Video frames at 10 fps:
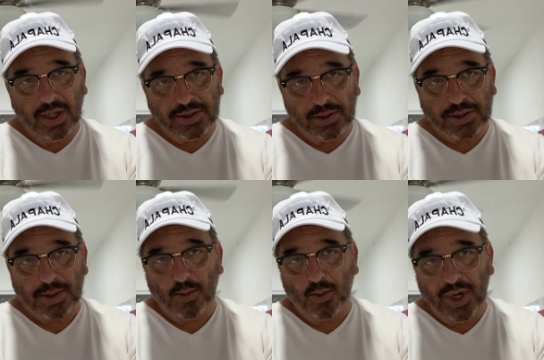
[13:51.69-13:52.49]
do
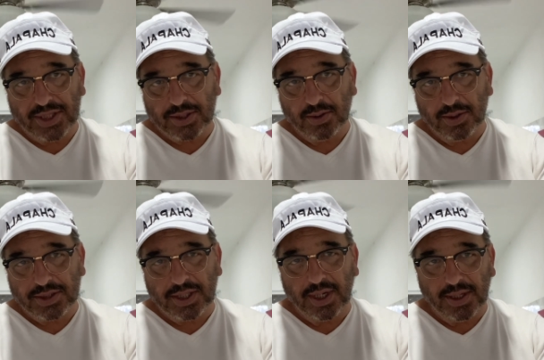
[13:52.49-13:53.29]
some
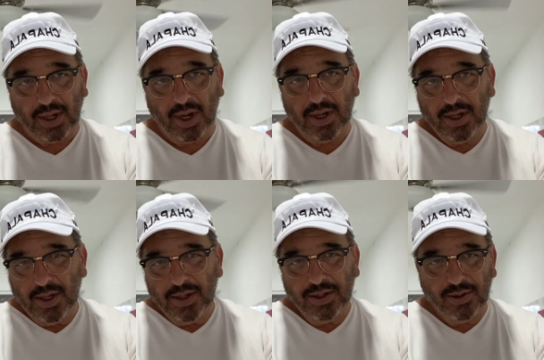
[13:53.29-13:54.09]
research, and
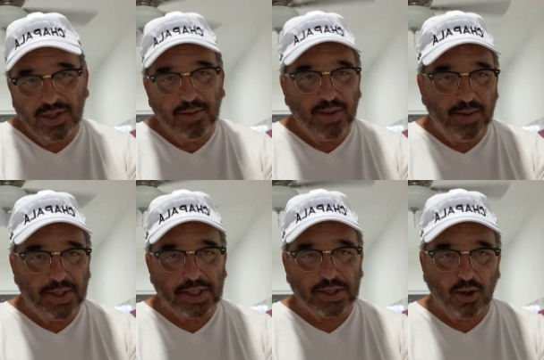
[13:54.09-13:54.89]
you can maybe
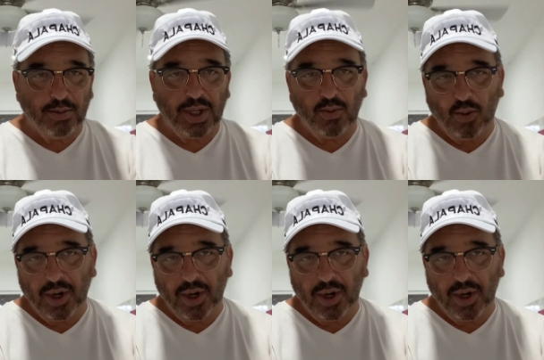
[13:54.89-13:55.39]
determine